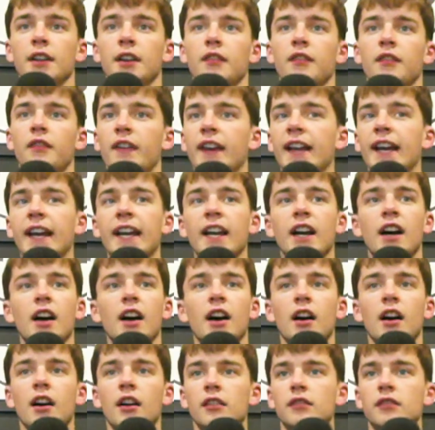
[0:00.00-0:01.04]

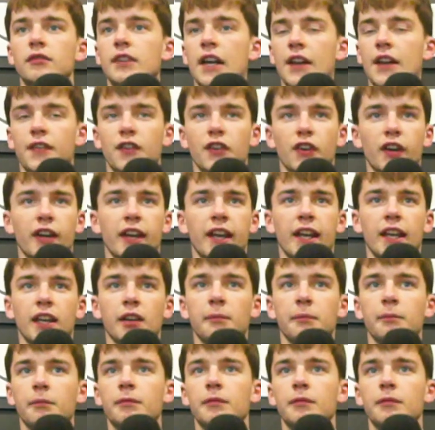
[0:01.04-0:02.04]
VAR, refereeing,